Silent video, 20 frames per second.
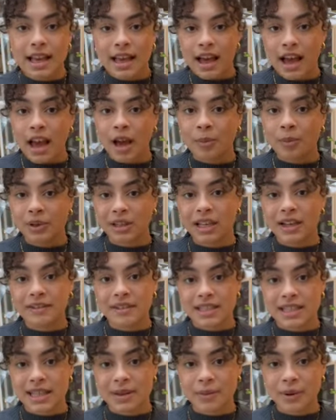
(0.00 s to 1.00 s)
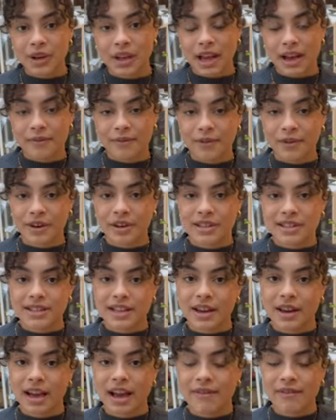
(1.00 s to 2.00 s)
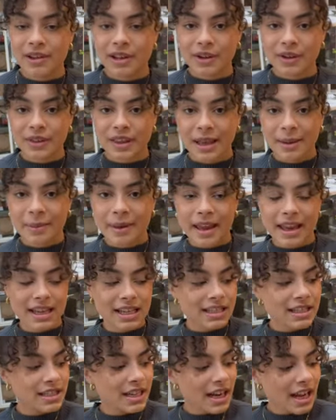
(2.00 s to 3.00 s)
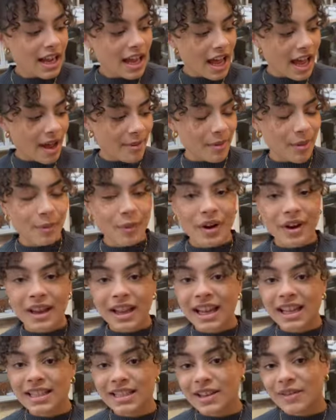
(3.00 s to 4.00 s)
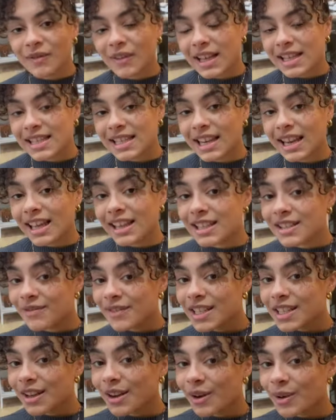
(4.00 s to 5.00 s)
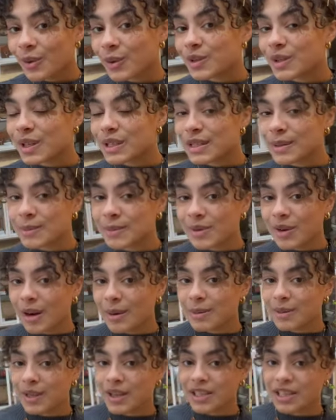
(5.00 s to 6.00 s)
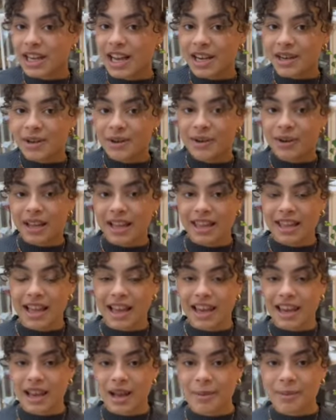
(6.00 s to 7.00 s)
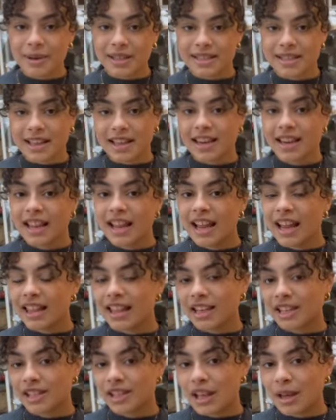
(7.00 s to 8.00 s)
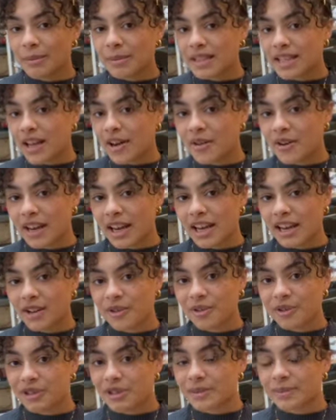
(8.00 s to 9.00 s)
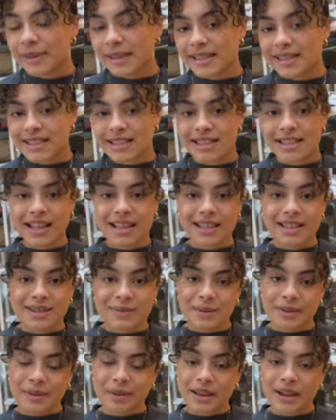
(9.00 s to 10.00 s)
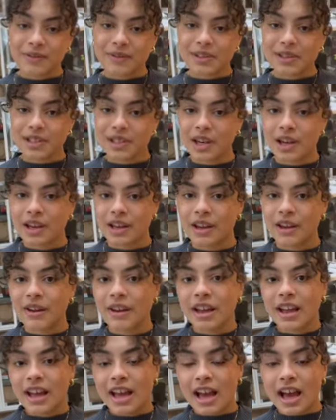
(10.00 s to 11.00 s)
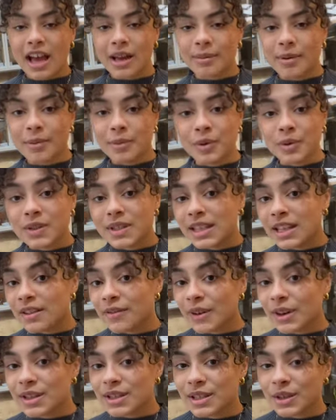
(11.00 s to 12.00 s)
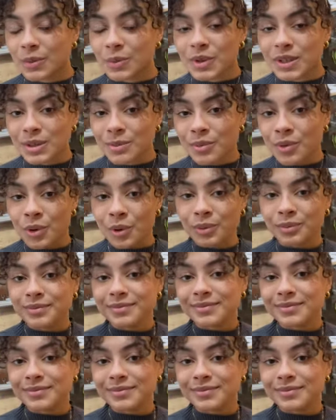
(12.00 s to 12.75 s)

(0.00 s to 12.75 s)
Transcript: We'd love to see what you have for us, so have a look on that page. And while you're here, don't forget to like this video and also subscribe to our channel. Hit that alert button, then you don't miss out on any gorgeous pieces like this one that we have to show you. And we'll see you very soon with some more.